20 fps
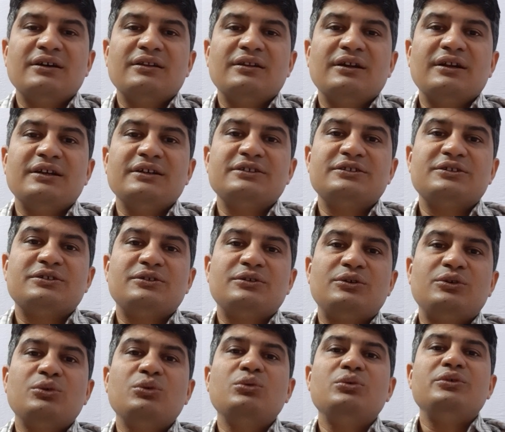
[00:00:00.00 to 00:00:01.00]
That is
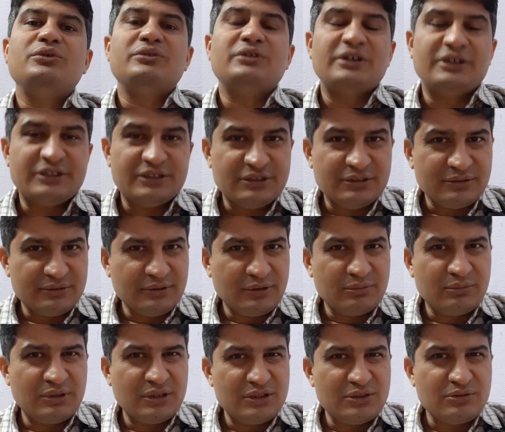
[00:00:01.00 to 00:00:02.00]
2 units
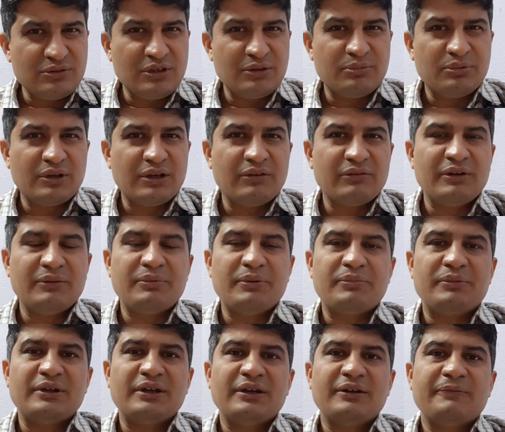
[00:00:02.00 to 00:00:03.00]
of the insulin for every
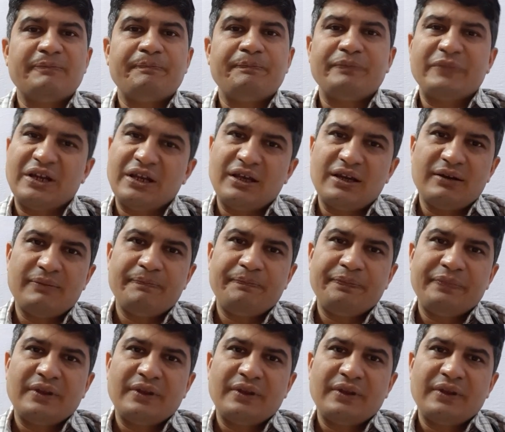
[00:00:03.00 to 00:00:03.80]
50 milligram.